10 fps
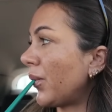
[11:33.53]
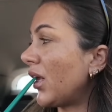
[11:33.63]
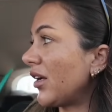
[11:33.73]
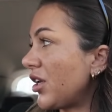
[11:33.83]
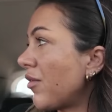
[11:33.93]

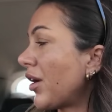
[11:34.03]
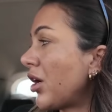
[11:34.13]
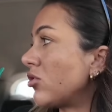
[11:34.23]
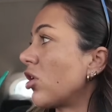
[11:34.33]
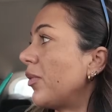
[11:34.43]
Well, you had
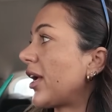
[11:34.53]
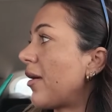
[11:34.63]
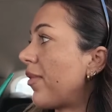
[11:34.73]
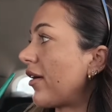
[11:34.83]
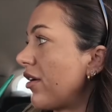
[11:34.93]
no trouble
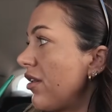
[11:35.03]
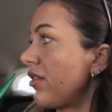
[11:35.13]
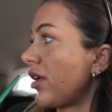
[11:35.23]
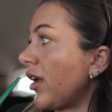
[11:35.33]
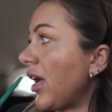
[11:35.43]
getting pregnant
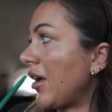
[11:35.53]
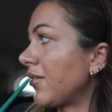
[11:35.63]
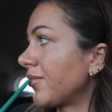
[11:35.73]
at 30.